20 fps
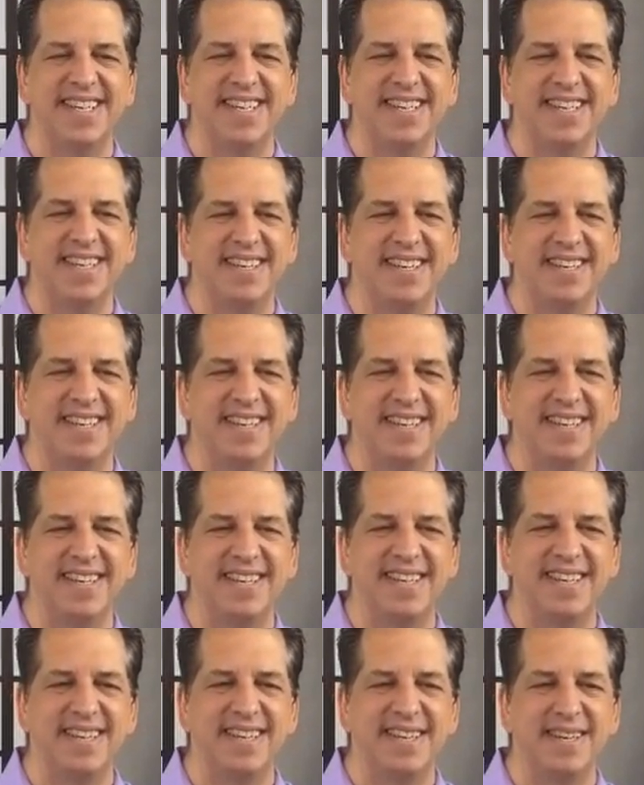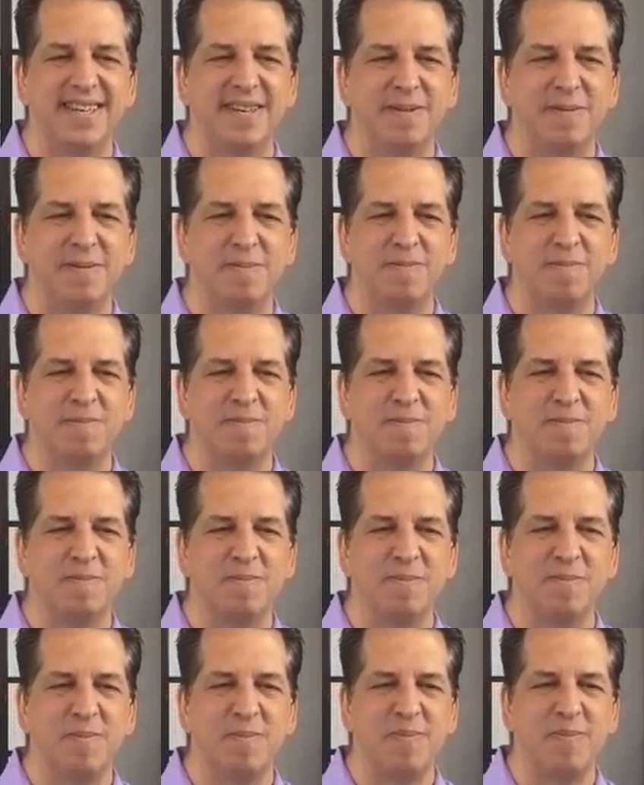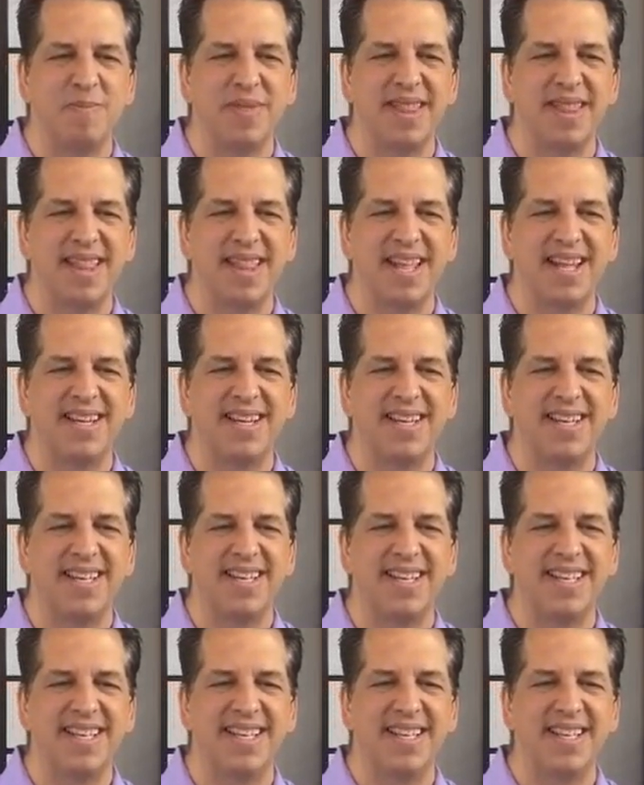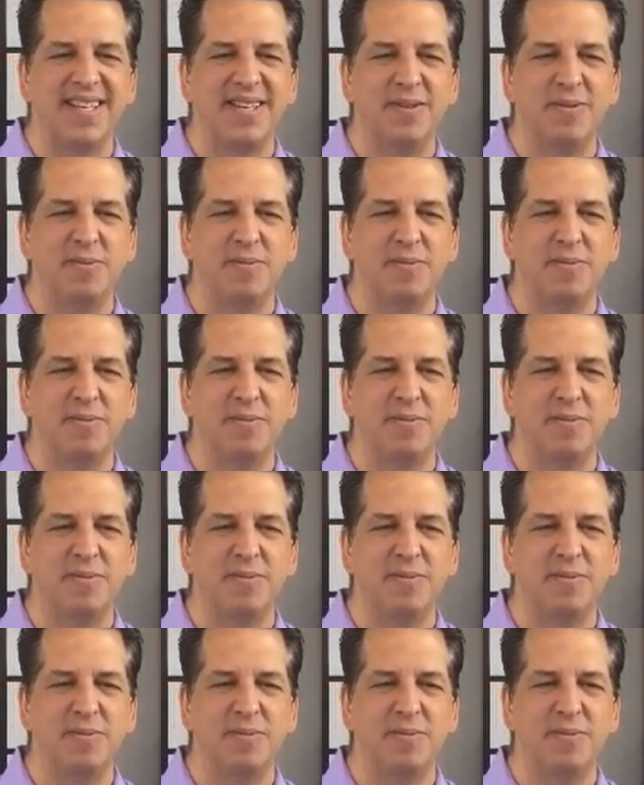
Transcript: This person isn't speaking.